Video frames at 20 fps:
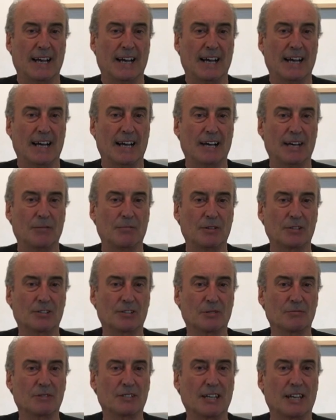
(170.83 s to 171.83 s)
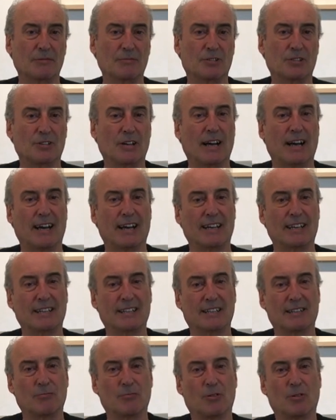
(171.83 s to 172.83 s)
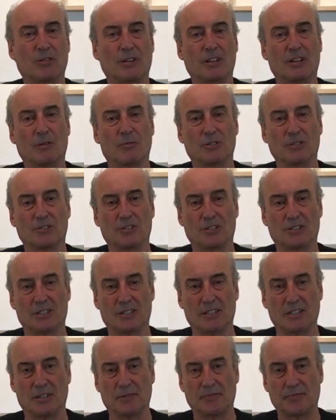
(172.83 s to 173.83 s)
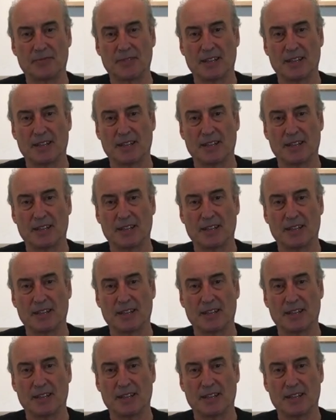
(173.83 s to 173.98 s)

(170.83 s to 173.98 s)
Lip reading: but sometimes to hide what they don't want you to see.